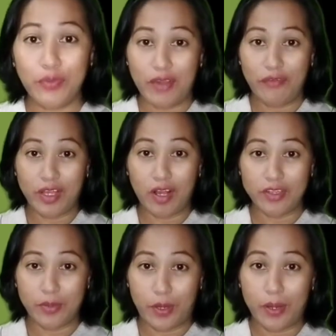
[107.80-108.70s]
that we have
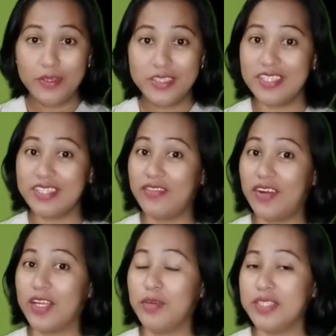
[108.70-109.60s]
recalled the purposes of
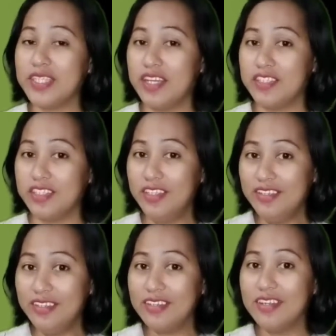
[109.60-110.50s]

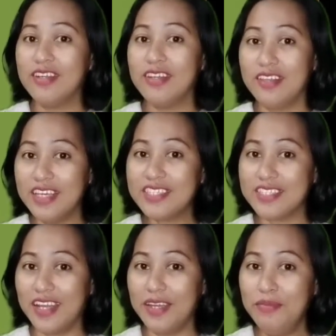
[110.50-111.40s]
argumentation, this
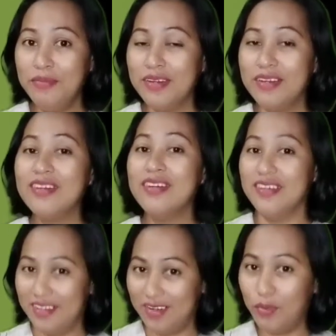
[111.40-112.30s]
time
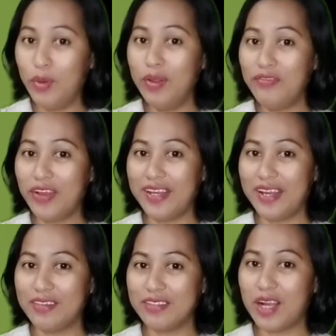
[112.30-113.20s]
we will find
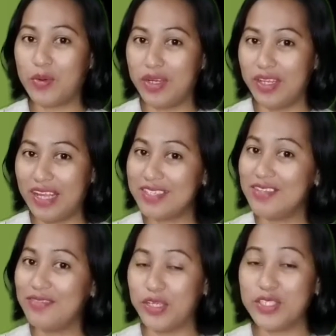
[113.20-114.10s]
out our
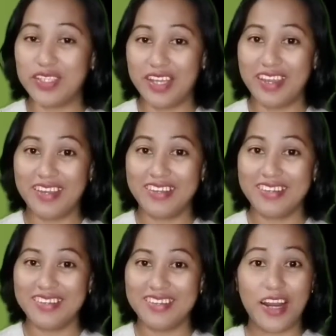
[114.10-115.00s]
lesson for today.
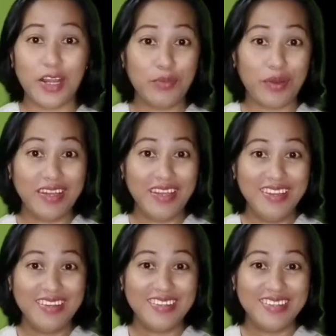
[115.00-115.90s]
Are you
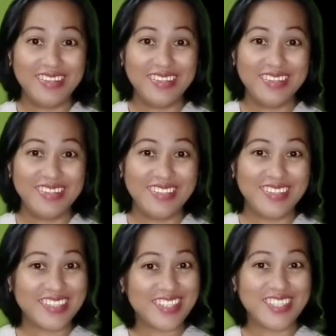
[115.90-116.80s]
ready?
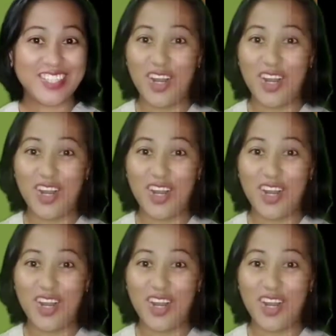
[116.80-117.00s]
Let's get